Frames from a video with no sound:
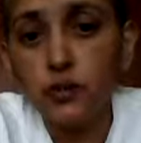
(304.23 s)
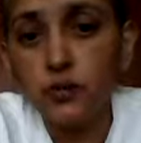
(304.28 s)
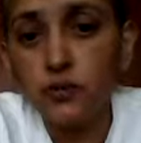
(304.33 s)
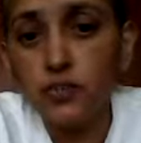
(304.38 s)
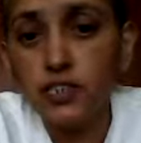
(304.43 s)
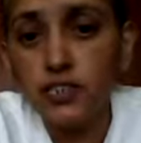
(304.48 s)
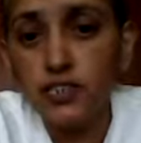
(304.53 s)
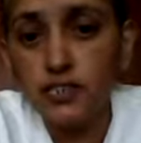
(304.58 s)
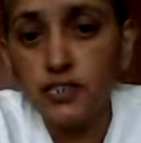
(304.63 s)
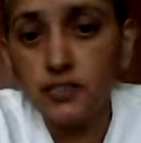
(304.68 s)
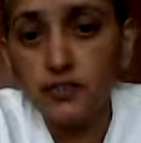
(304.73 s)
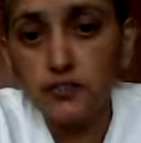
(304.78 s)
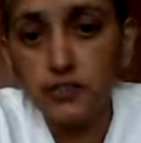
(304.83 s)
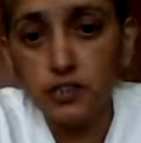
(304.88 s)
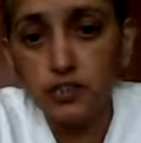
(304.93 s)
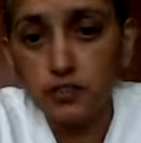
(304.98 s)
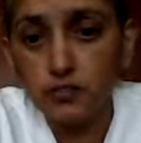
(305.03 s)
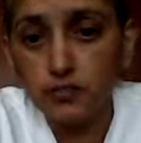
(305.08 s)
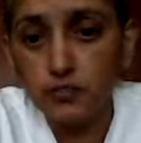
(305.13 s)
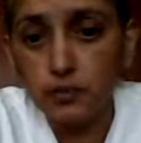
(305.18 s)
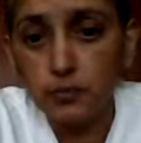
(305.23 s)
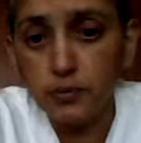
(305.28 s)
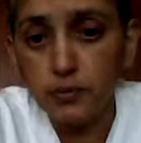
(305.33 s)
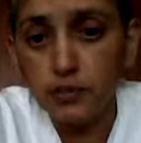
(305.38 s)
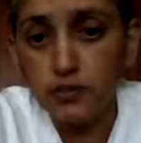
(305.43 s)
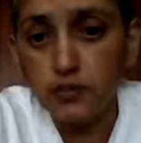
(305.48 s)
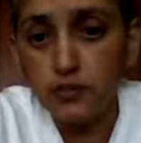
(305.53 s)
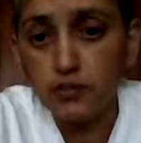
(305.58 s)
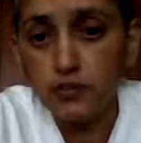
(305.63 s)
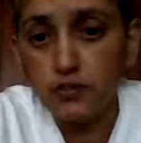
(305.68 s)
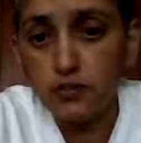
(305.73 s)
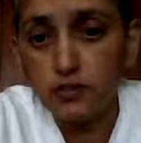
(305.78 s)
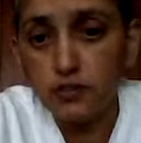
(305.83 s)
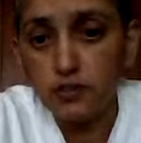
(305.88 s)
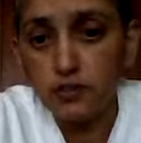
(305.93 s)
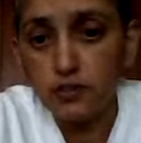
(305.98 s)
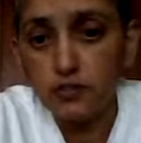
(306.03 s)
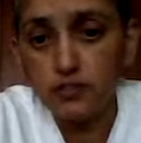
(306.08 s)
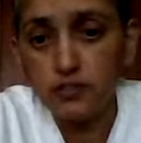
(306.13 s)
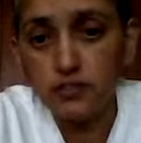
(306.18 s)
only in the event of repair or
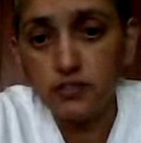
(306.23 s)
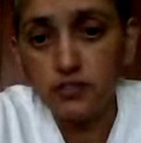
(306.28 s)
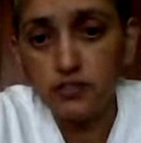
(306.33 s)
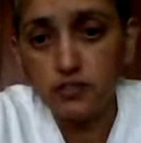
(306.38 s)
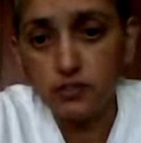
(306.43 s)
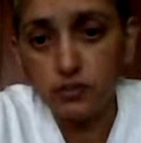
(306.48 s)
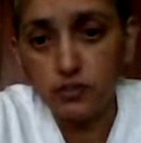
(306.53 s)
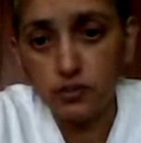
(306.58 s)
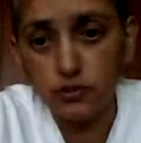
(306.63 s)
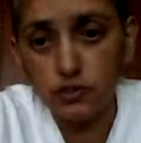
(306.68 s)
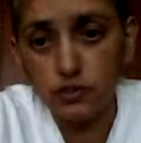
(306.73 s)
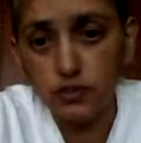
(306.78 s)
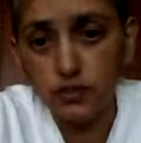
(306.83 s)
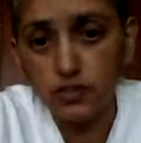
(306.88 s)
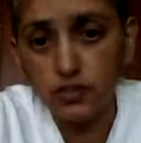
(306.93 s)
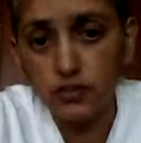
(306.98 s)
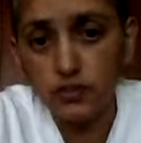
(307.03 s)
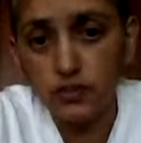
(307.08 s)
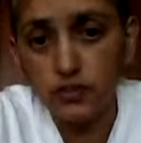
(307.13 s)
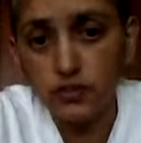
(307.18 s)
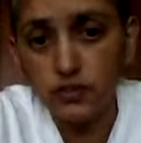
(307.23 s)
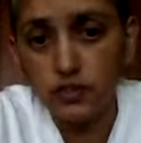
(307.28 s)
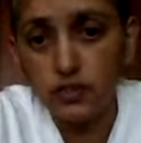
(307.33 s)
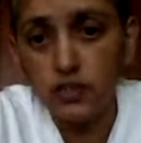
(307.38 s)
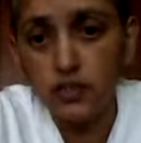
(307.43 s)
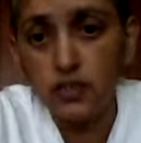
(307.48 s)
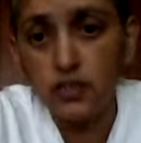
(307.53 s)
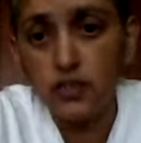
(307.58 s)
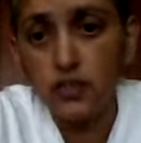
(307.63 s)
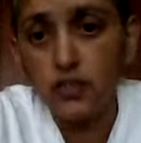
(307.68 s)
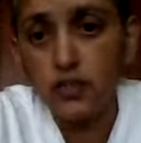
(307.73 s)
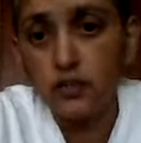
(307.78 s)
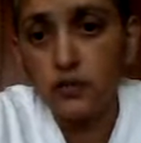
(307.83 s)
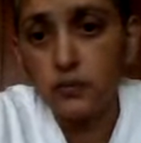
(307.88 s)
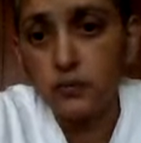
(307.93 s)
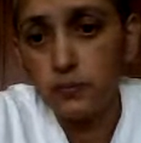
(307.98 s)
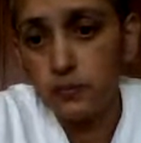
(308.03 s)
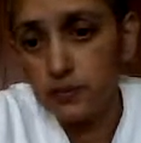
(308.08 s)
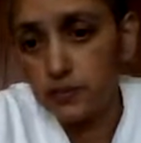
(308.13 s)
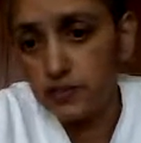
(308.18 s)
seasonal storage,
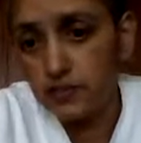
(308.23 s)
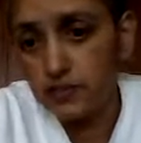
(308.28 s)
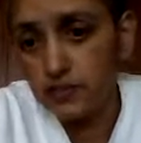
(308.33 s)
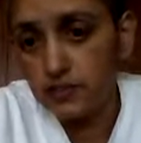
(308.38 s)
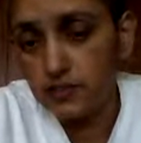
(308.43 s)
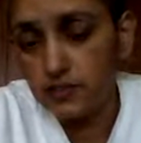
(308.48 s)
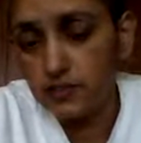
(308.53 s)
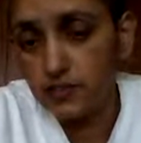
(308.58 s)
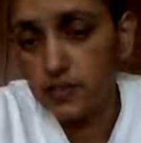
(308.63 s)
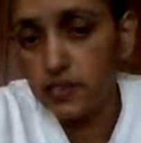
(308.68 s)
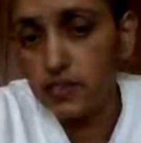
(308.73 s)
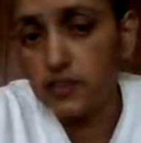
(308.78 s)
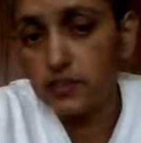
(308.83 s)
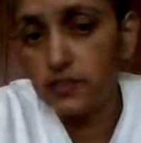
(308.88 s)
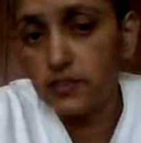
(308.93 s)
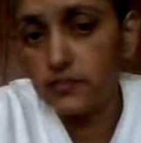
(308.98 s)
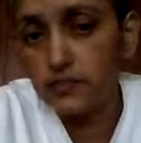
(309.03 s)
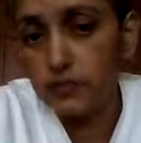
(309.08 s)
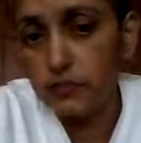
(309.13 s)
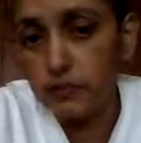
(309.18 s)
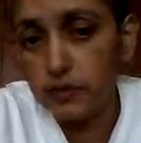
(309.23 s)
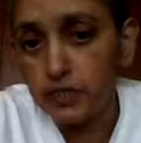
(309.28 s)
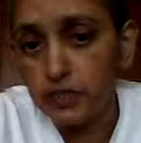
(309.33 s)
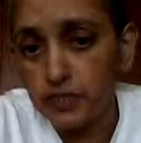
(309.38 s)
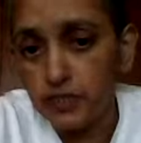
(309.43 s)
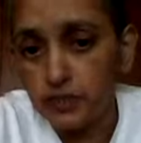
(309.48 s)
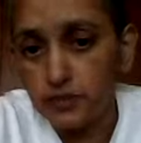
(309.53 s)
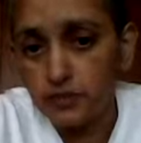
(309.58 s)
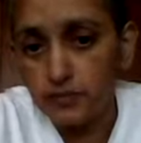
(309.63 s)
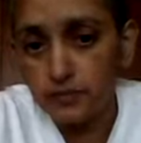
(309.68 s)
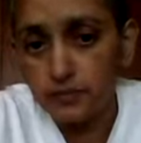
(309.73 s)
which is in the care of the belly.